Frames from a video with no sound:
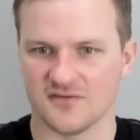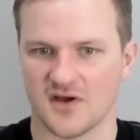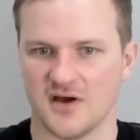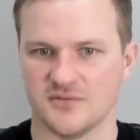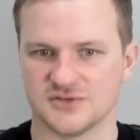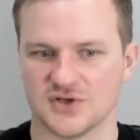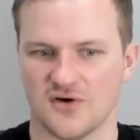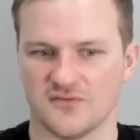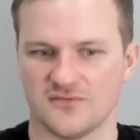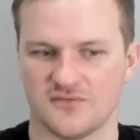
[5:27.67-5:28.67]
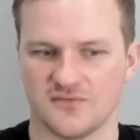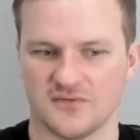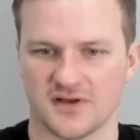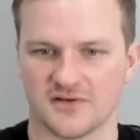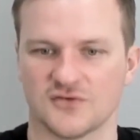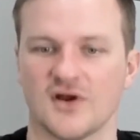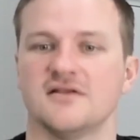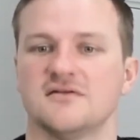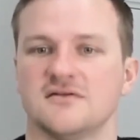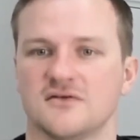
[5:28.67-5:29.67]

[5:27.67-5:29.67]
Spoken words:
terms of like trends,